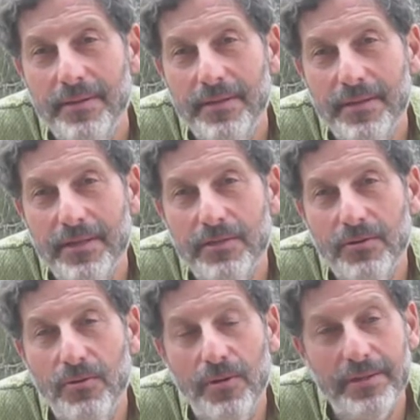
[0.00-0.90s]
It's
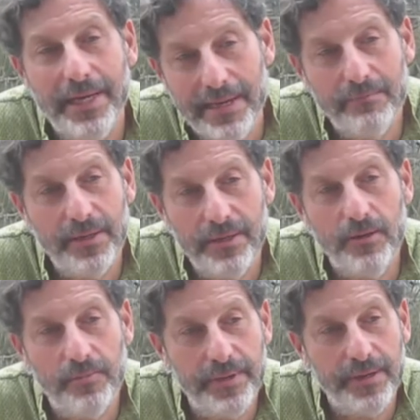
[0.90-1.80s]
called
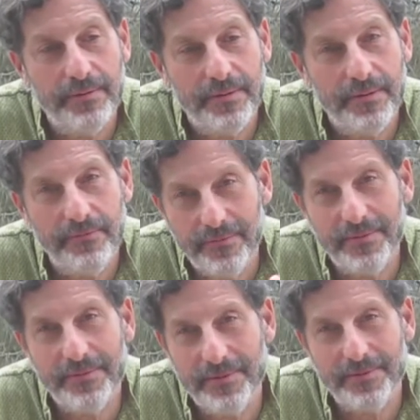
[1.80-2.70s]
amblyopia.
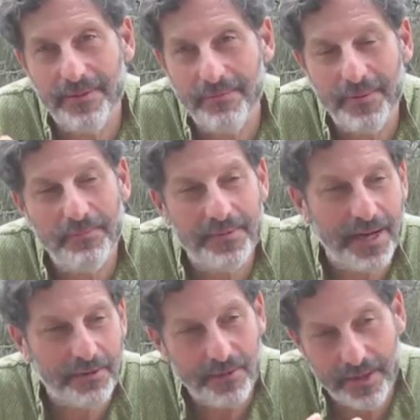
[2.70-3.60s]
Since I'm a
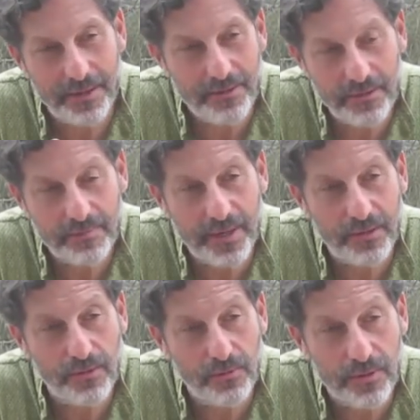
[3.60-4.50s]
doctor, I can use
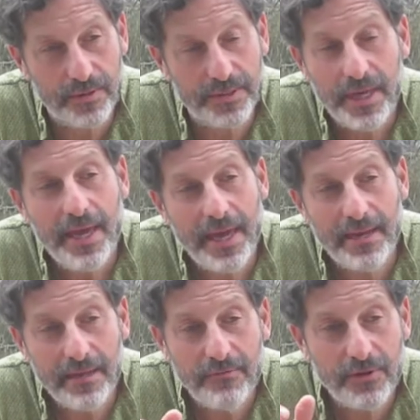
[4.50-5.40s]
medical words. And
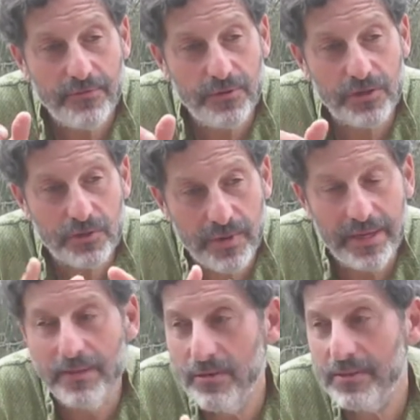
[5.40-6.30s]
even if you
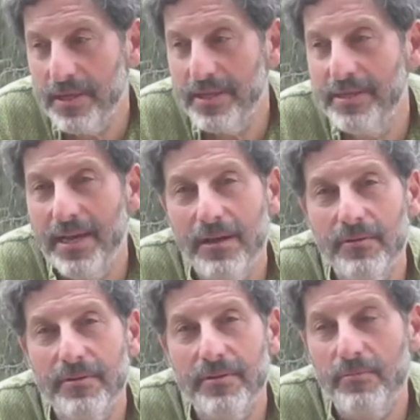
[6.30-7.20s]
straighten those eyes out,
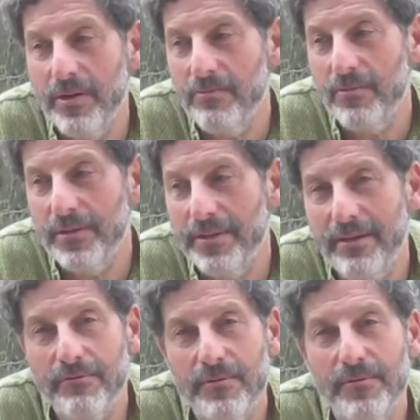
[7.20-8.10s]
the brain will
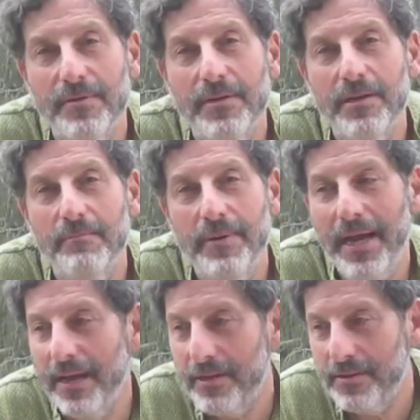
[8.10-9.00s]
never come
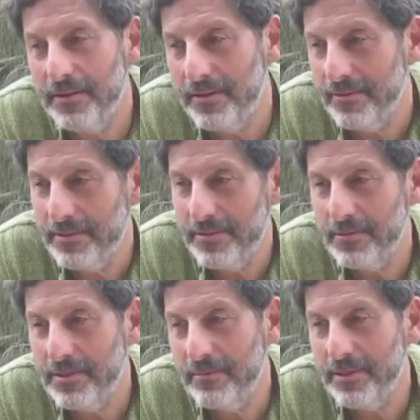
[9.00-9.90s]
back to use
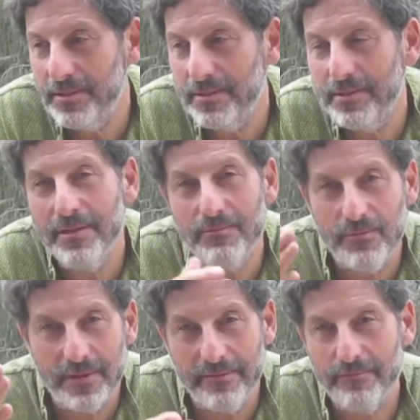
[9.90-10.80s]
those images. It
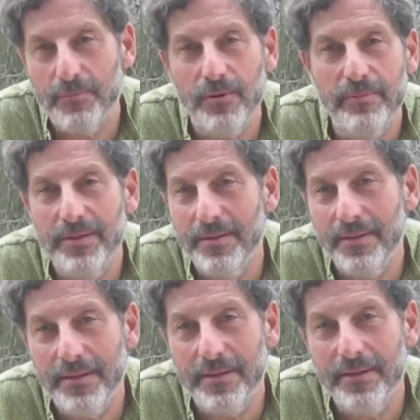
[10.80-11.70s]
will have
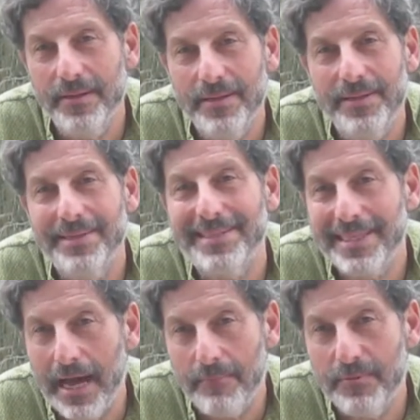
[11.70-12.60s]
permanently
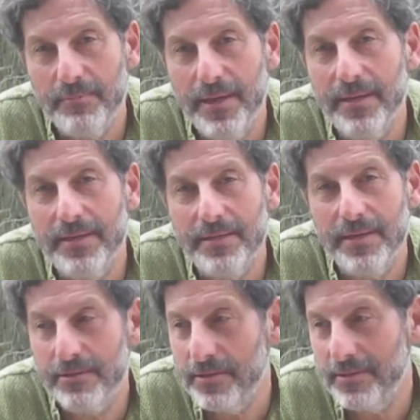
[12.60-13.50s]
stopped paying
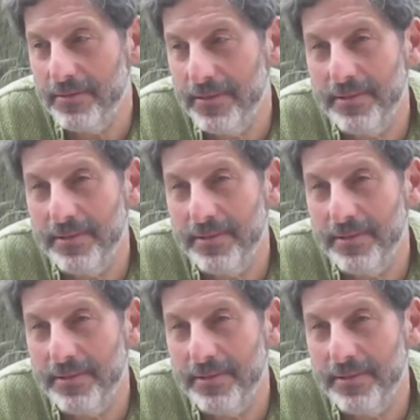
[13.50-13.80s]
attention to them.